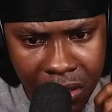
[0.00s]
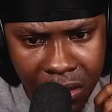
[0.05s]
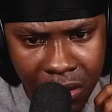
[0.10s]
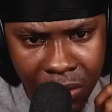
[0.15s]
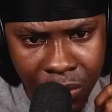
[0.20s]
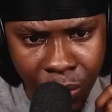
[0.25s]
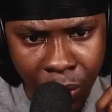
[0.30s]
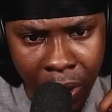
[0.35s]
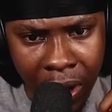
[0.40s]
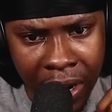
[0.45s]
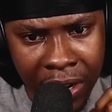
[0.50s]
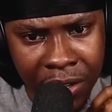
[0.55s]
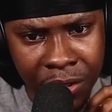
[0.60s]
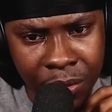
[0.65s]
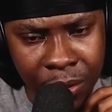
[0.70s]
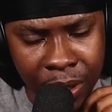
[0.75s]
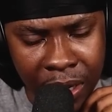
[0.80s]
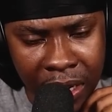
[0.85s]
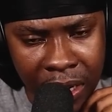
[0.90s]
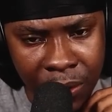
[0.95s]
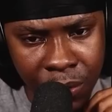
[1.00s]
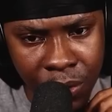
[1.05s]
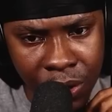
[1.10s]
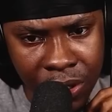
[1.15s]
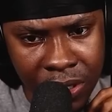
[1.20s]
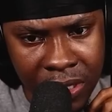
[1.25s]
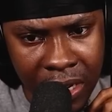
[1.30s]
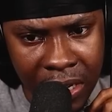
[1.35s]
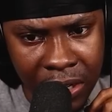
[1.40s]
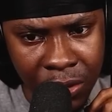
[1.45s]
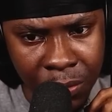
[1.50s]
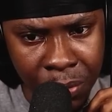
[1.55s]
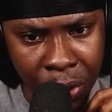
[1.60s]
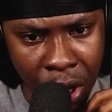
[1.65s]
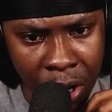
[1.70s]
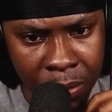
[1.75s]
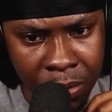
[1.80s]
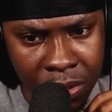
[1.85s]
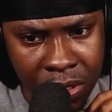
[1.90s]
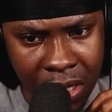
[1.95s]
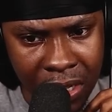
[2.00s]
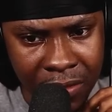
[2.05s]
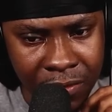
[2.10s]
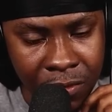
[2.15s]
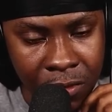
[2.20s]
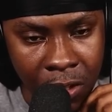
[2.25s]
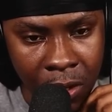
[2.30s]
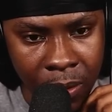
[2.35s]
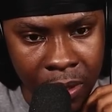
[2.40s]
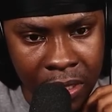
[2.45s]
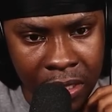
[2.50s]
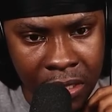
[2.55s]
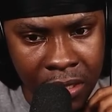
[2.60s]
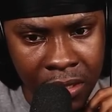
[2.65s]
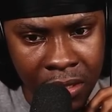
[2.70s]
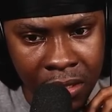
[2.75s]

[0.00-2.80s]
Why are you here? What is like your purpose? I have no idea.